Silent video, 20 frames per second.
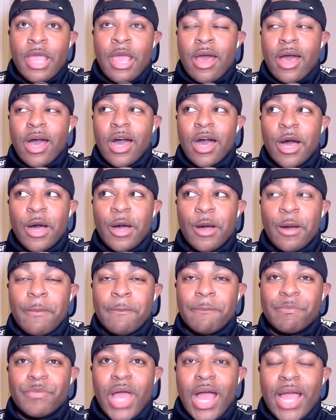
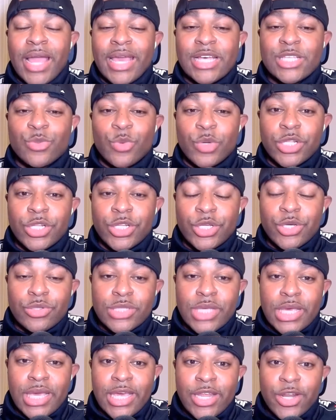um, I guess one of the dudes
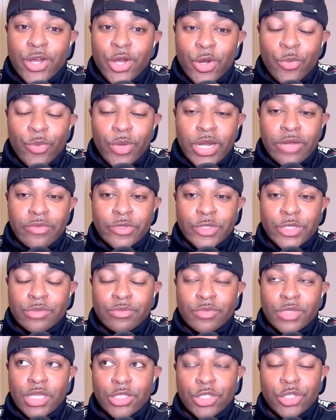that hit her or whatever,
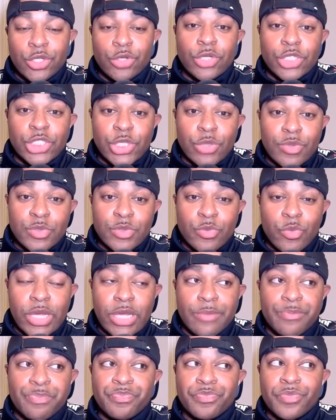the dude that she was
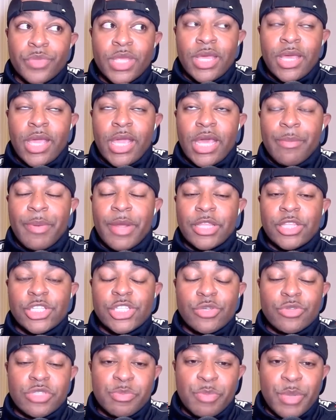with, and apparently she
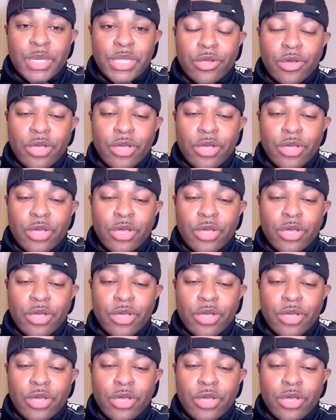was spitting on